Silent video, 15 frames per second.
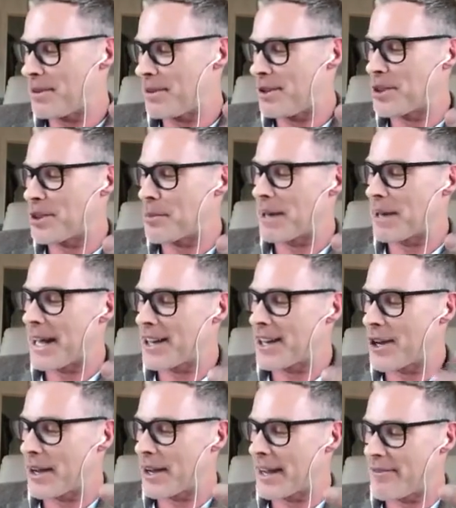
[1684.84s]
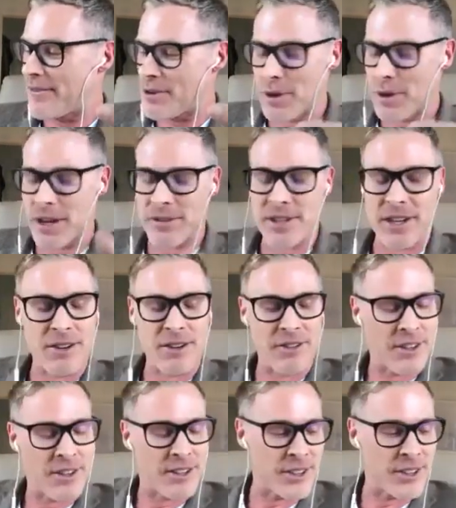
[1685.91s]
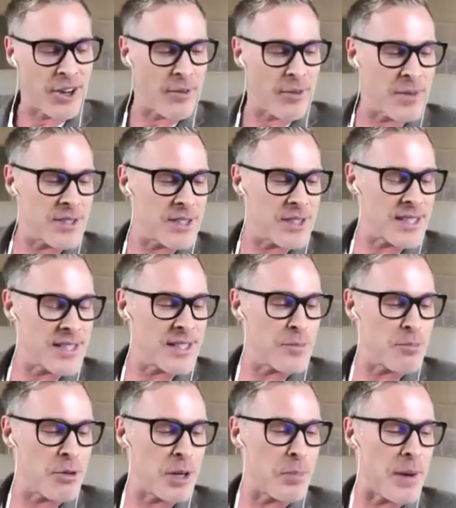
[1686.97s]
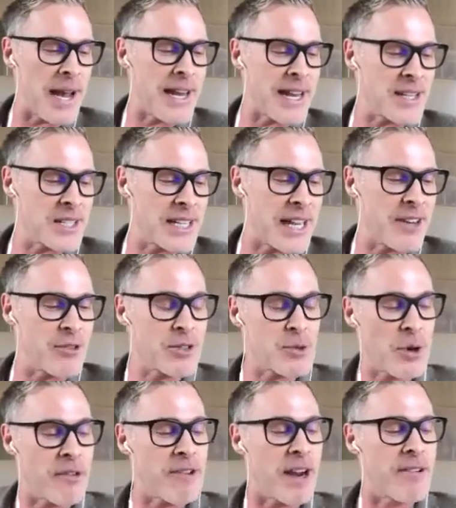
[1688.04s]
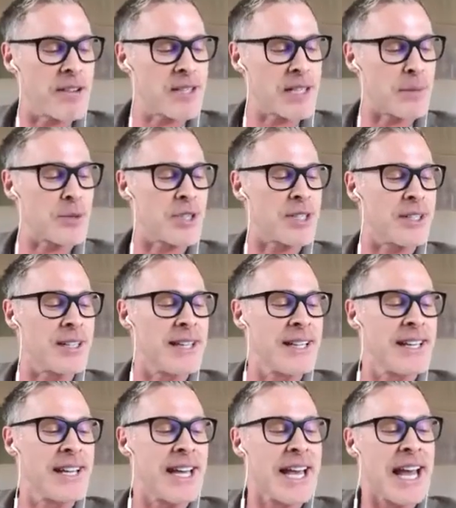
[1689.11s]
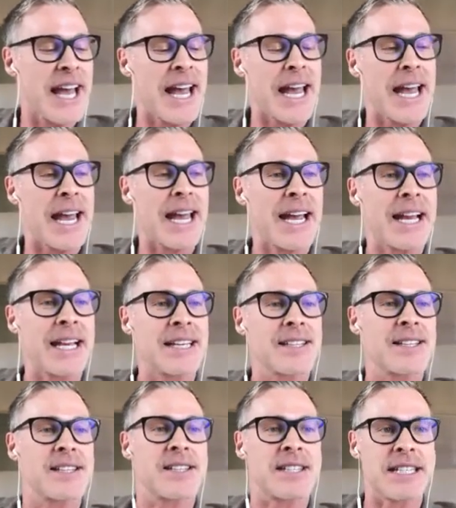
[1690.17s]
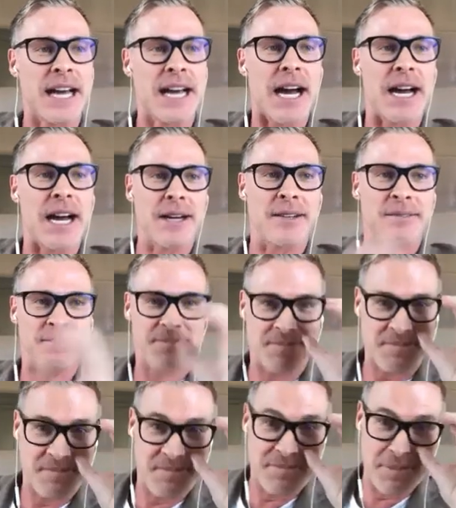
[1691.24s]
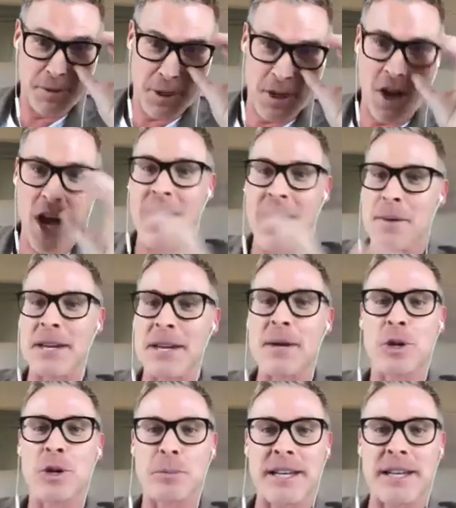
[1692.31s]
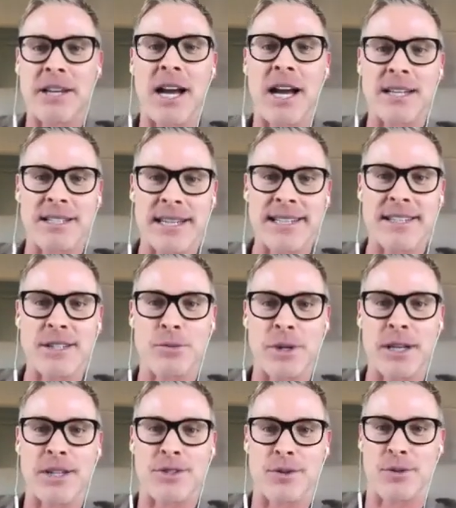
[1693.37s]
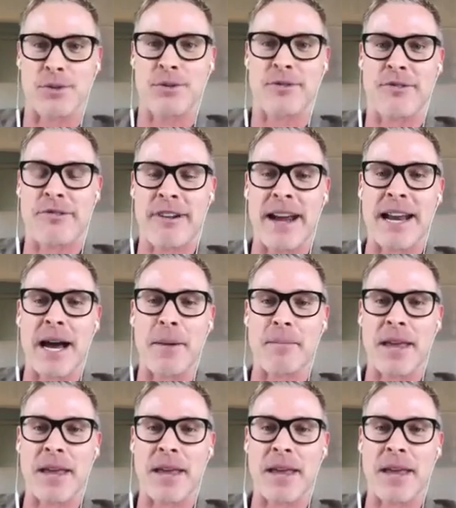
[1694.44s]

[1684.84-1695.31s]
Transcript: you know, the blood going everywhere, I was like, oh no, this is pretty bad actually, Andrew. So I rang reception, and this young guy, I mean, he would have been 19 to 22, ran up,